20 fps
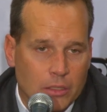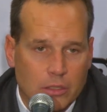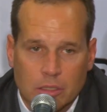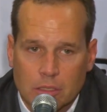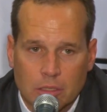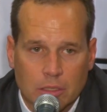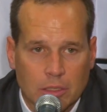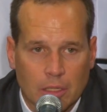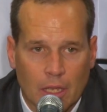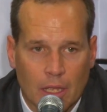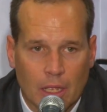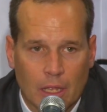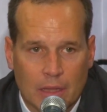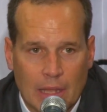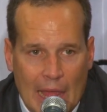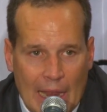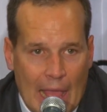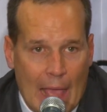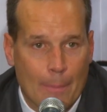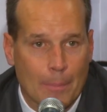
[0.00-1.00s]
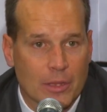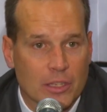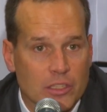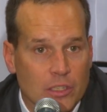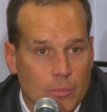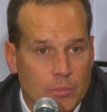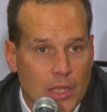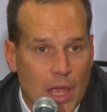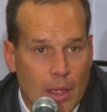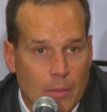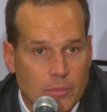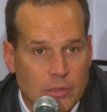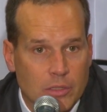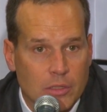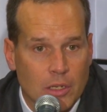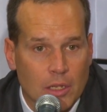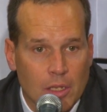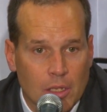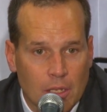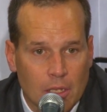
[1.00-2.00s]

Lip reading: us. And that happens sometimes.